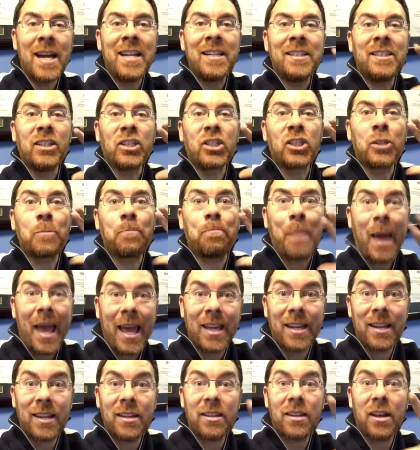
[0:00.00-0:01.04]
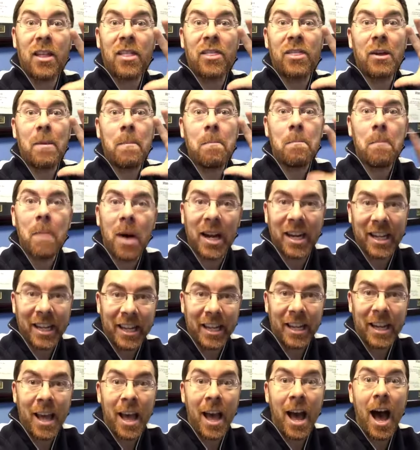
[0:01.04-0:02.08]
to spend the
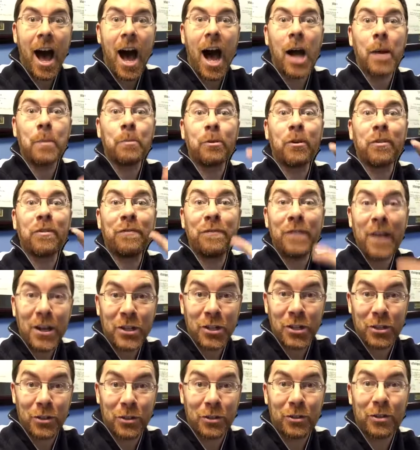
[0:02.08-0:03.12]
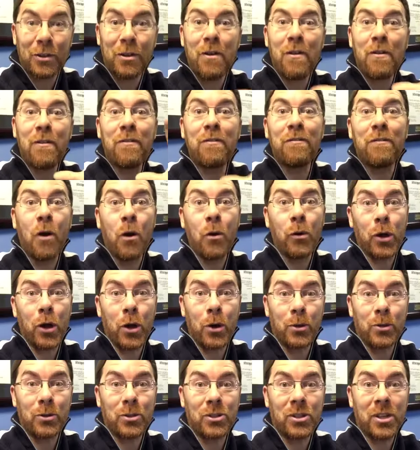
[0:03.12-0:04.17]
money on professional
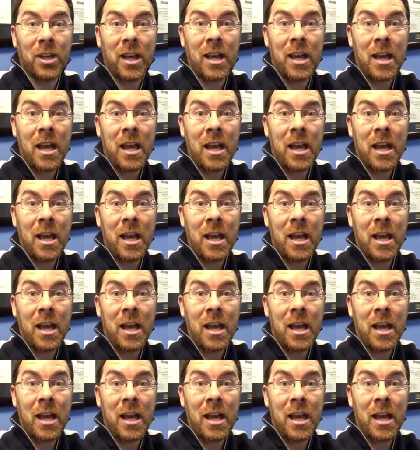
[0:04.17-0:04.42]
photos.